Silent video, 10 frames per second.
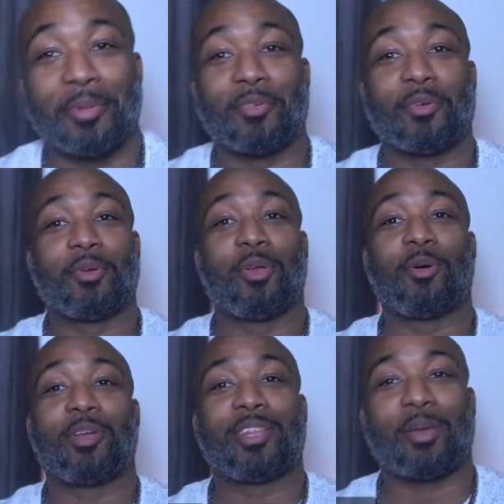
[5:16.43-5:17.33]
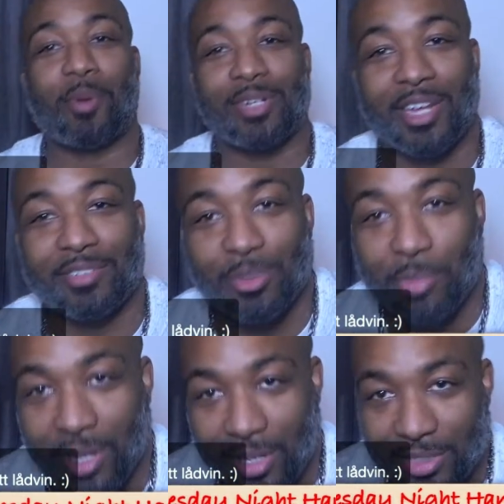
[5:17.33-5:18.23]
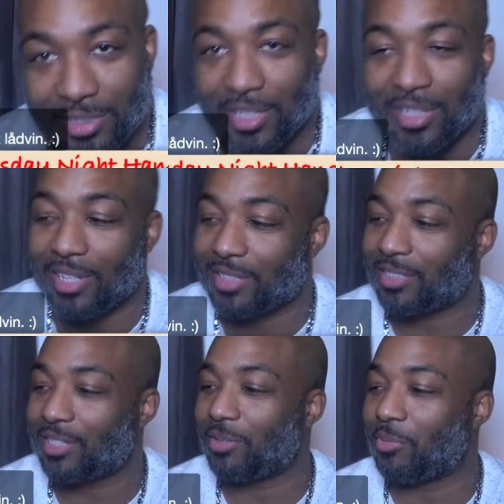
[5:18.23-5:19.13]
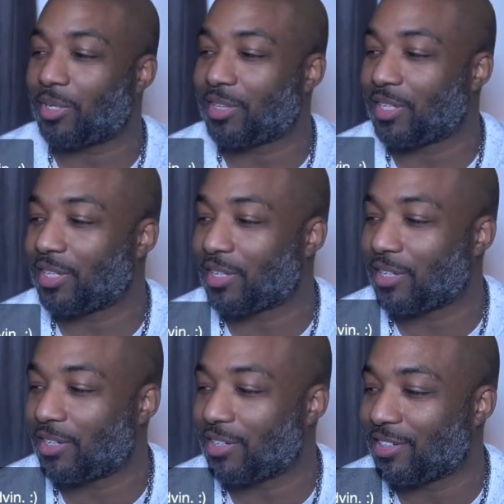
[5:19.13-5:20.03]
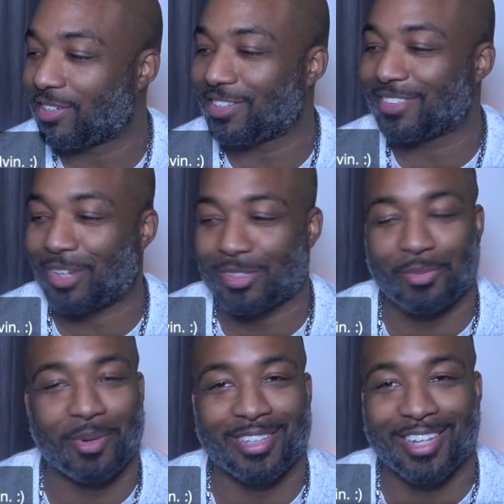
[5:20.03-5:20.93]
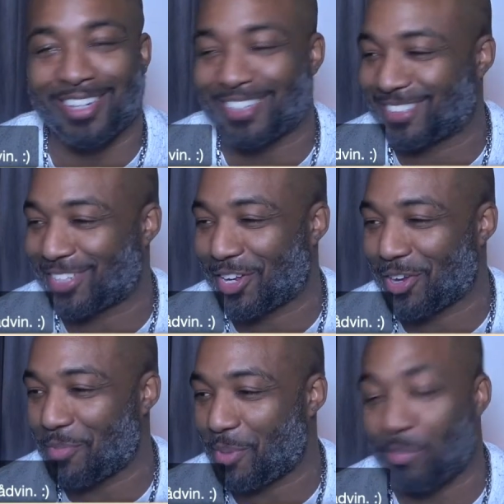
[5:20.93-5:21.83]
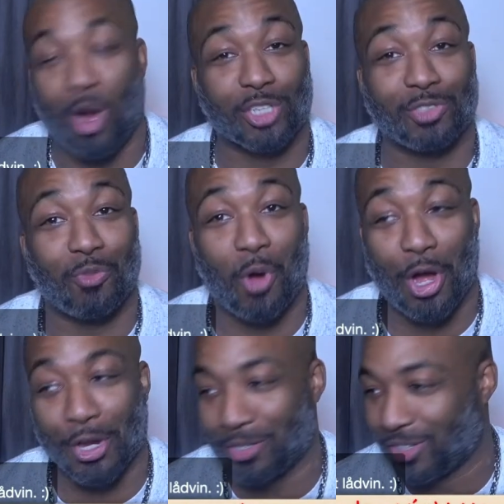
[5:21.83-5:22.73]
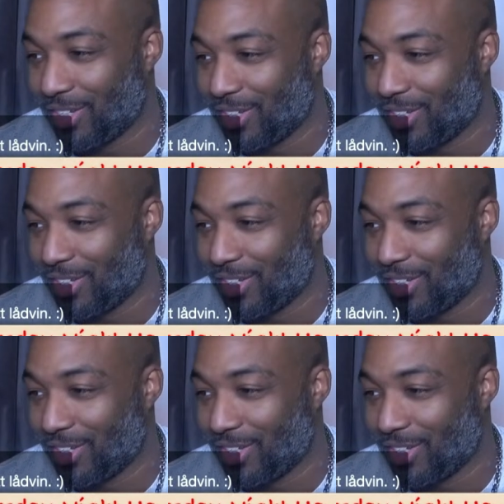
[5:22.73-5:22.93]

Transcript: If you know anything about Dave Chappelle, he said that's one thing. He talks about that in his stand-up, a box of wine.